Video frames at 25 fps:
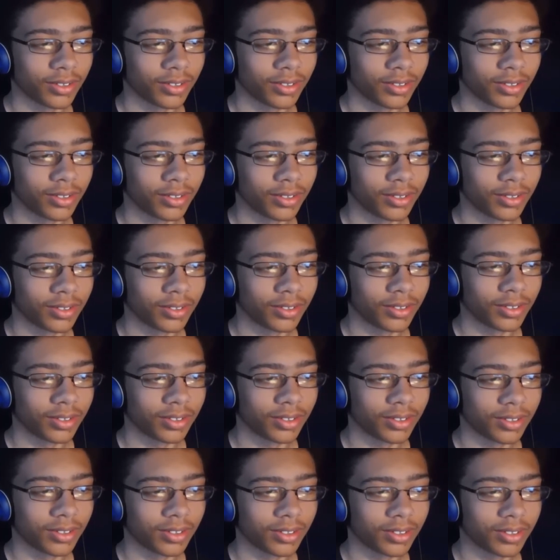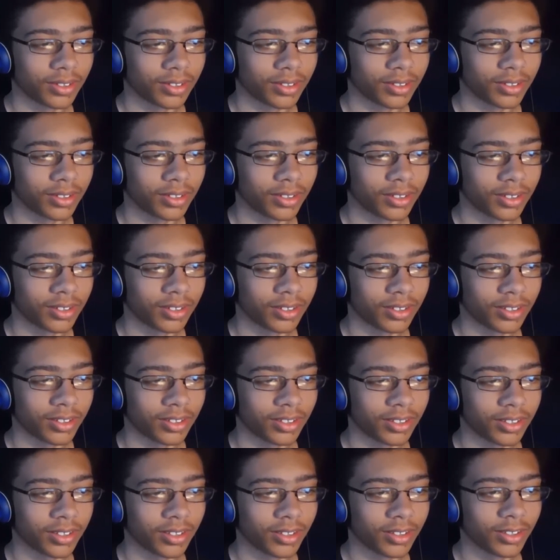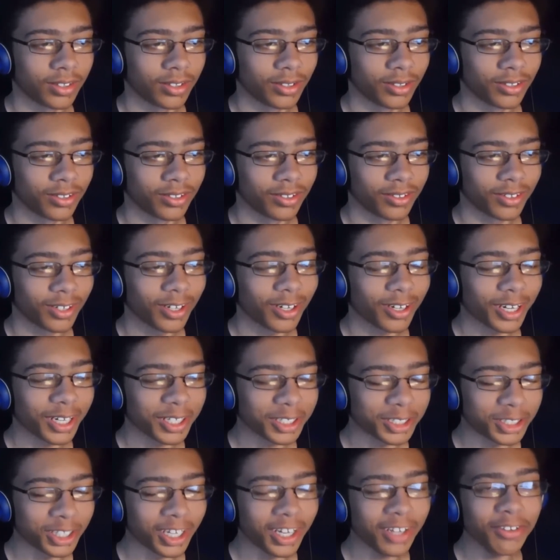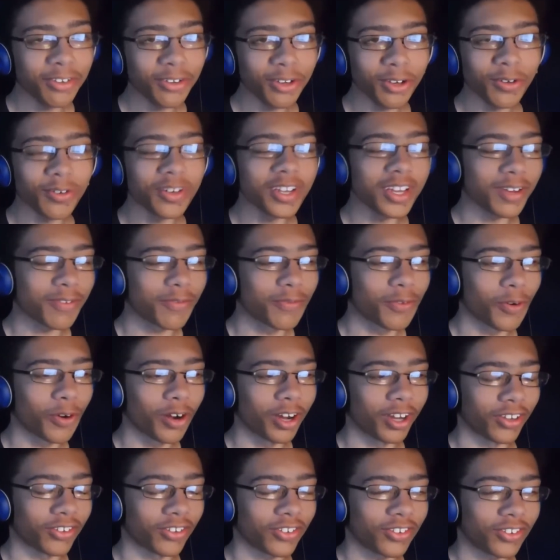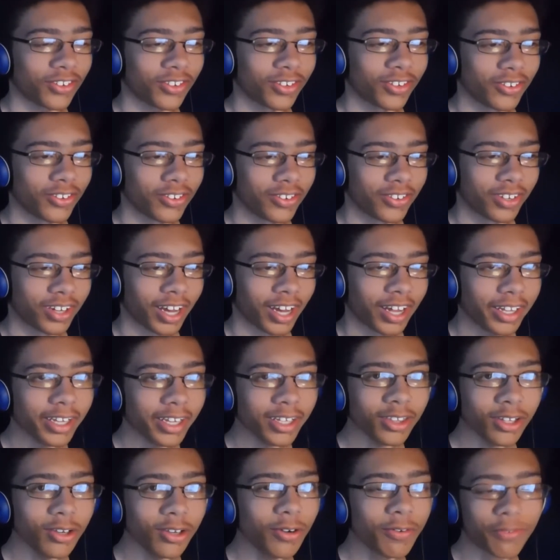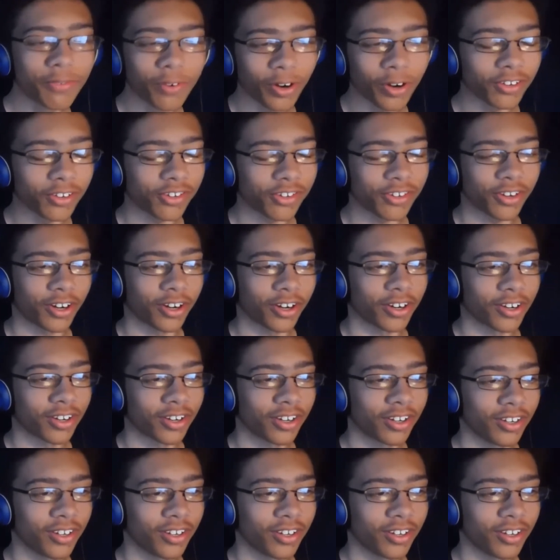nothing to do with me. Tell okay, she has a unique voice. I like the new voice here.